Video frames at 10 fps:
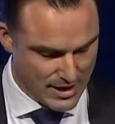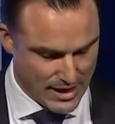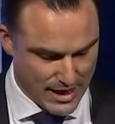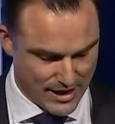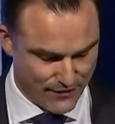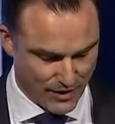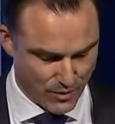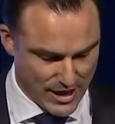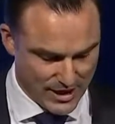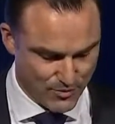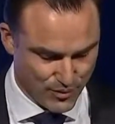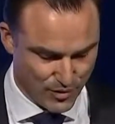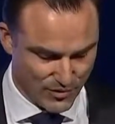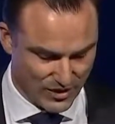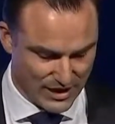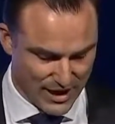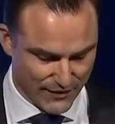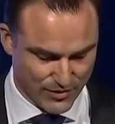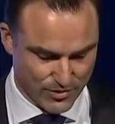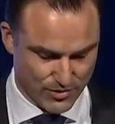and if our rating improves enough
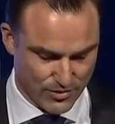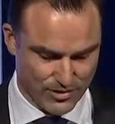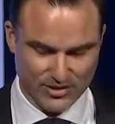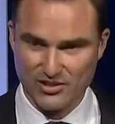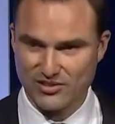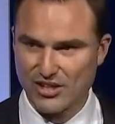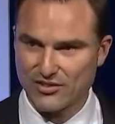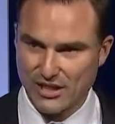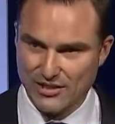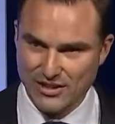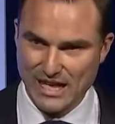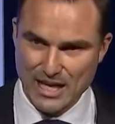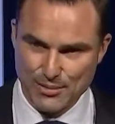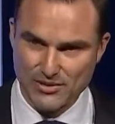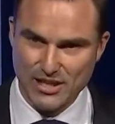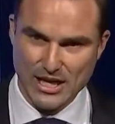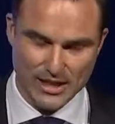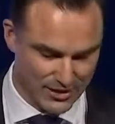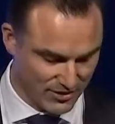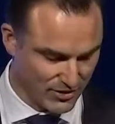through the success against carbon
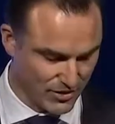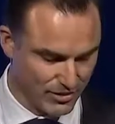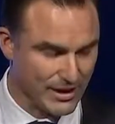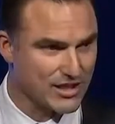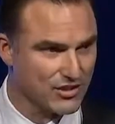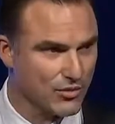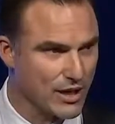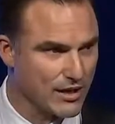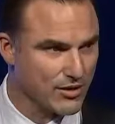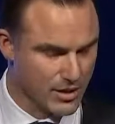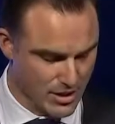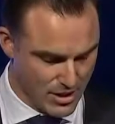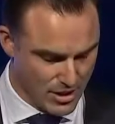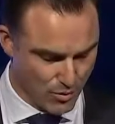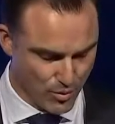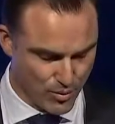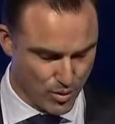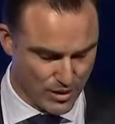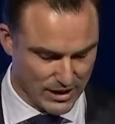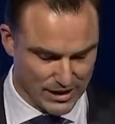targets and through our integrated
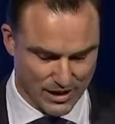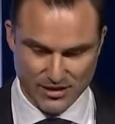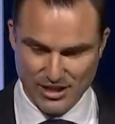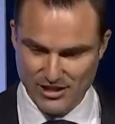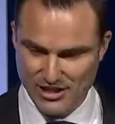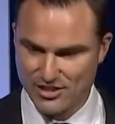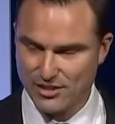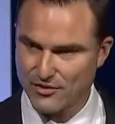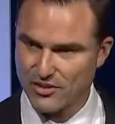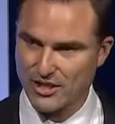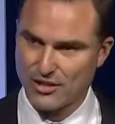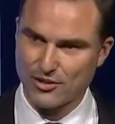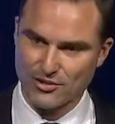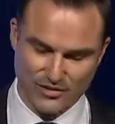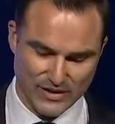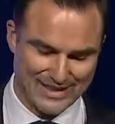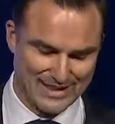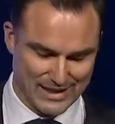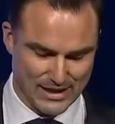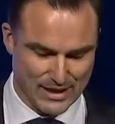reporting and other initiatives, the cost of our
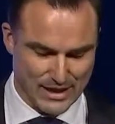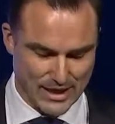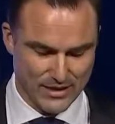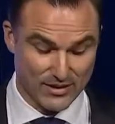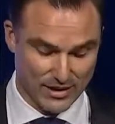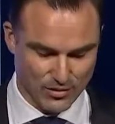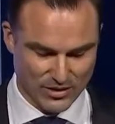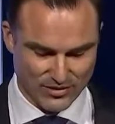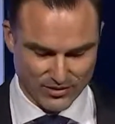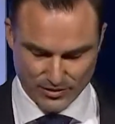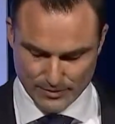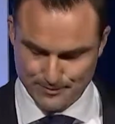debt decreases.